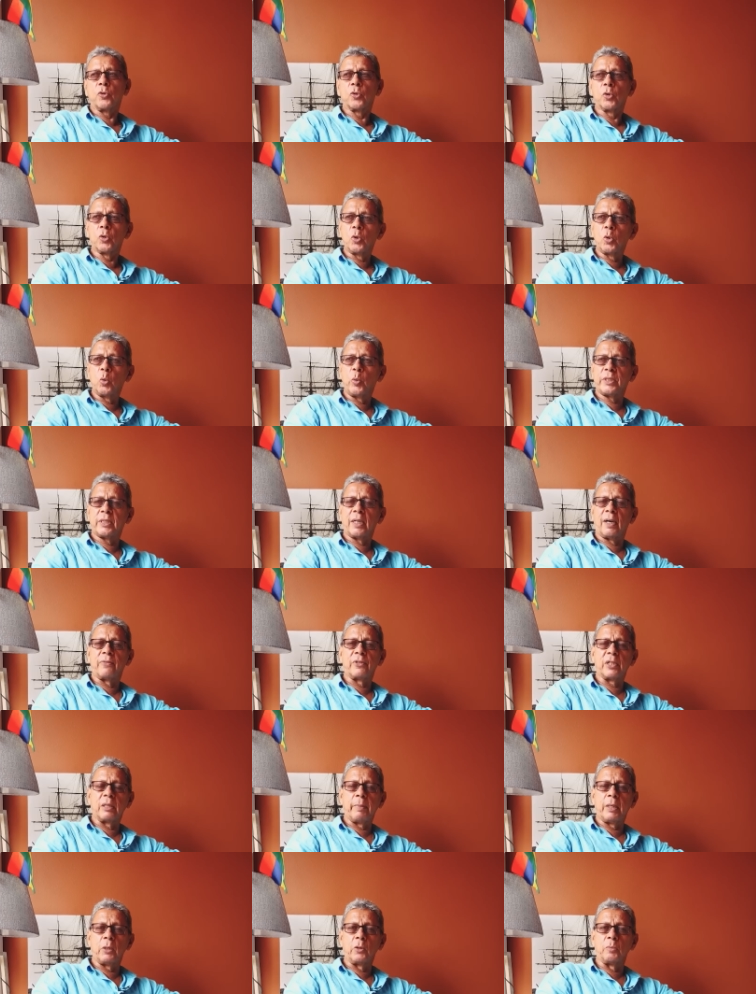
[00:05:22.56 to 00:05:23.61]
crew which have
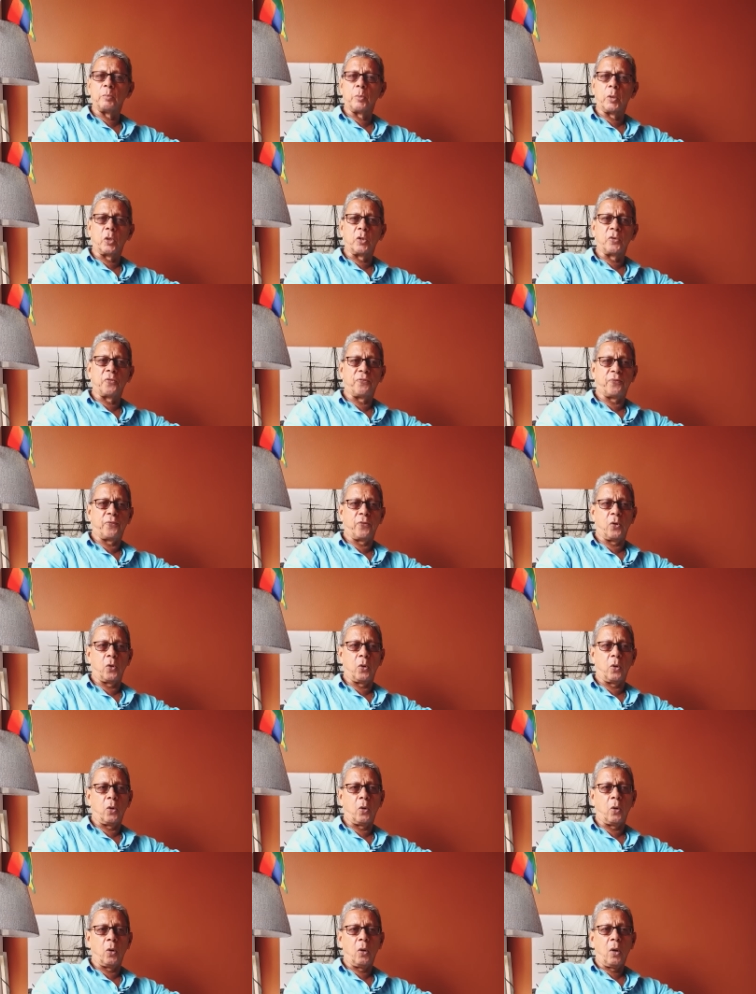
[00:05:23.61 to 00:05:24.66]
remained on board
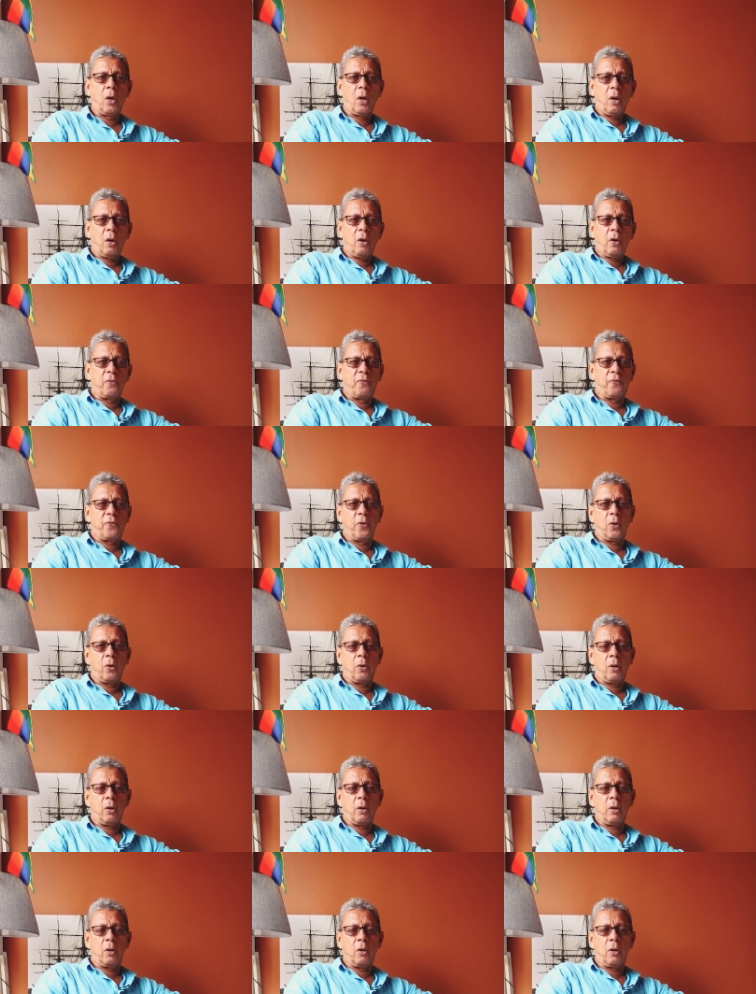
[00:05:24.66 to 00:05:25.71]
for
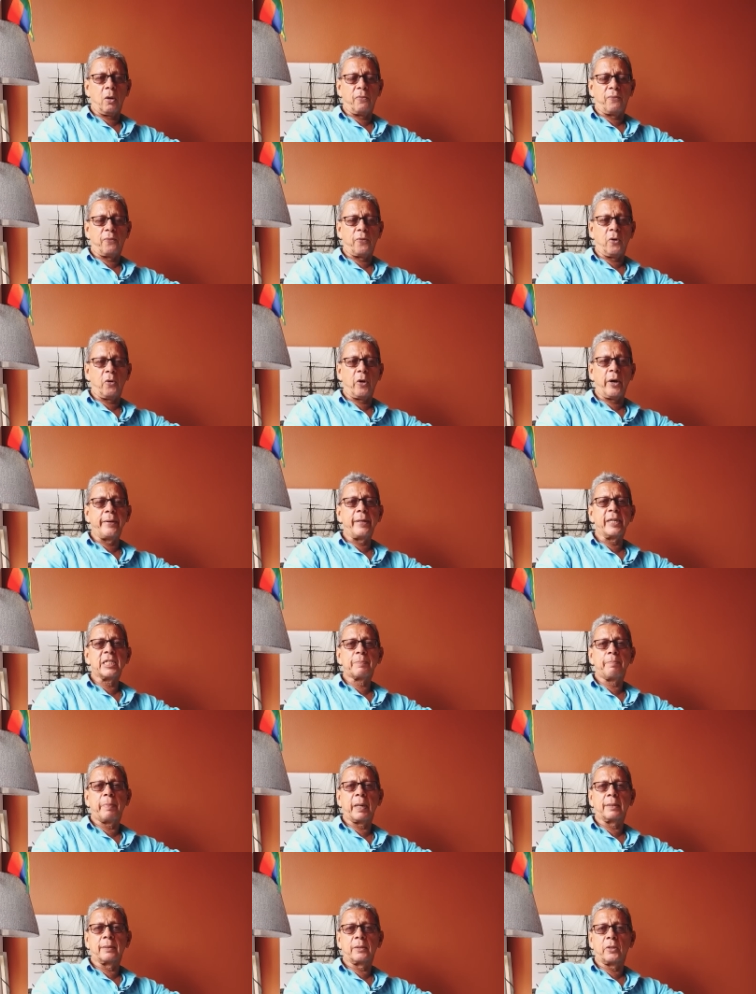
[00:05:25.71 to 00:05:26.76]

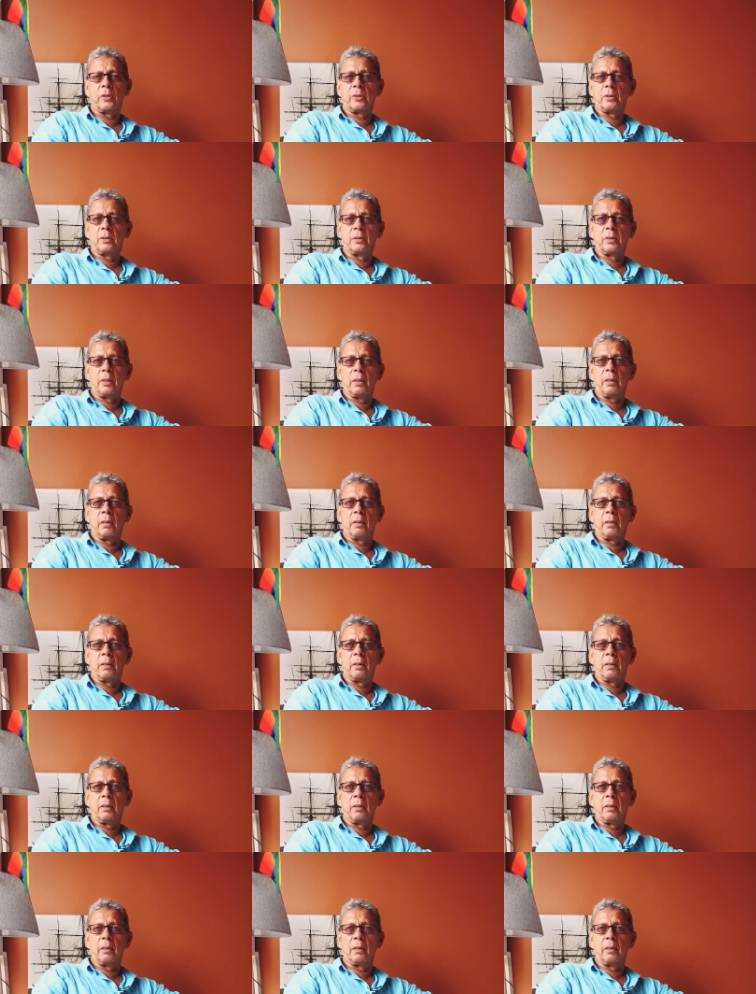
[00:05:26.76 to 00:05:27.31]
unexpected